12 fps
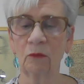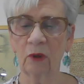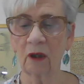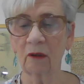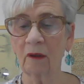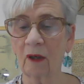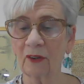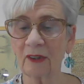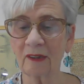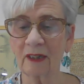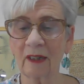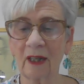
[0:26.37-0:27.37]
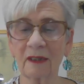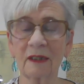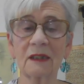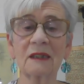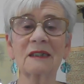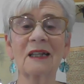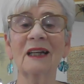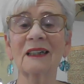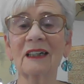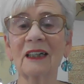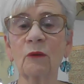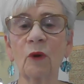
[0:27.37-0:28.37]
Well, honestly, that's
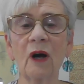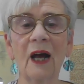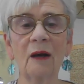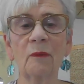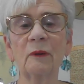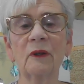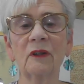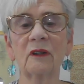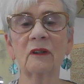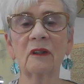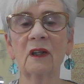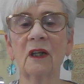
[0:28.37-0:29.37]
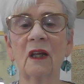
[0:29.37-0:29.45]
exactly what happened.